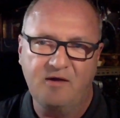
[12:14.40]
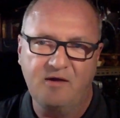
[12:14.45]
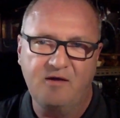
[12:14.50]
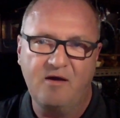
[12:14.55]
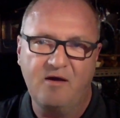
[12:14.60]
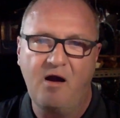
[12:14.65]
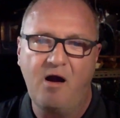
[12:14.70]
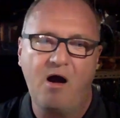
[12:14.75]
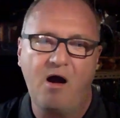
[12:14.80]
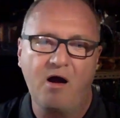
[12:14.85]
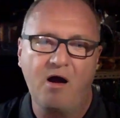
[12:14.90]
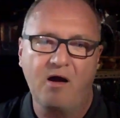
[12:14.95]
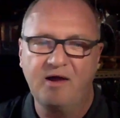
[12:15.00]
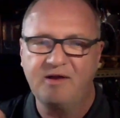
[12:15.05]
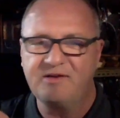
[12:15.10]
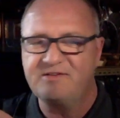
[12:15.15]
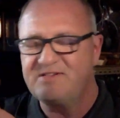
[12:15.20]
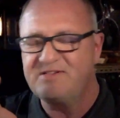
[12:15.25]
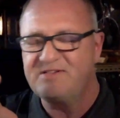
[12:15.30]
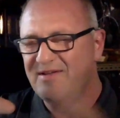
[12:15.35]
a
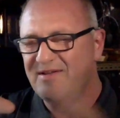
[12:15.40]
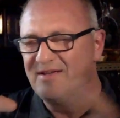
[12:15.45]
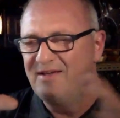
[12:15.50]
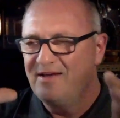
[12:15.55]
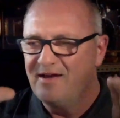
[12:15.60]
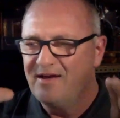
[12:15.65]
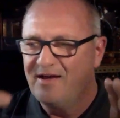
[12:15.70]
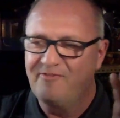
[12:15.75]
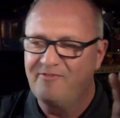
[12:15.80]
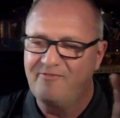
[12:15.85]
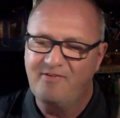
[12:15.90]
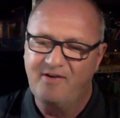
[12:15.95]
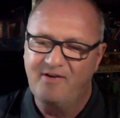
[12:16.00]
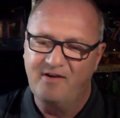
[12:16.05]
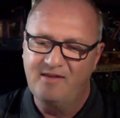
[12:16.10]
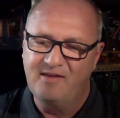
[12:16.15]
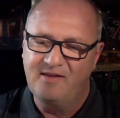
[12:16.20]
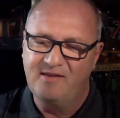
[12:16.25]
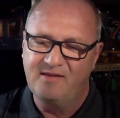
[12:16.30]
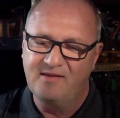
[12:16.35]
car, just a
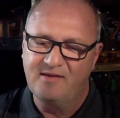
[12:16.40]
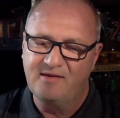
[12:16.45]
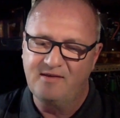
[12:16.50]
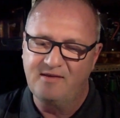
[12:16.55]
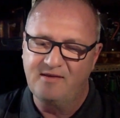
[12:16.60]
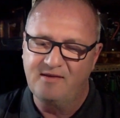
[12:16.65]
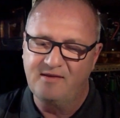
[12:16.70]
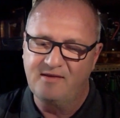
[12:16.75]
fairly,